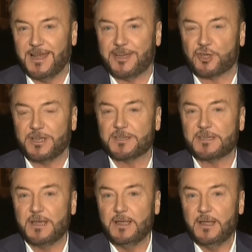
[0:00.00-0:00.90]

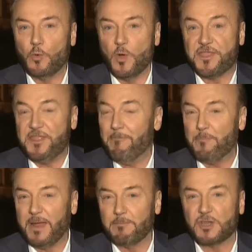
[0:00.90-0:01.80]
elections with
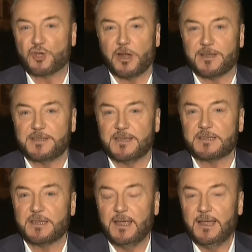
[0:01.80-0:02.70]
thumping
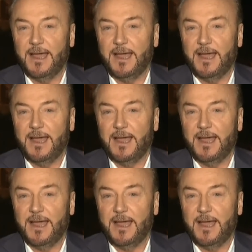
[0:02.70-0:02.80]
majorities,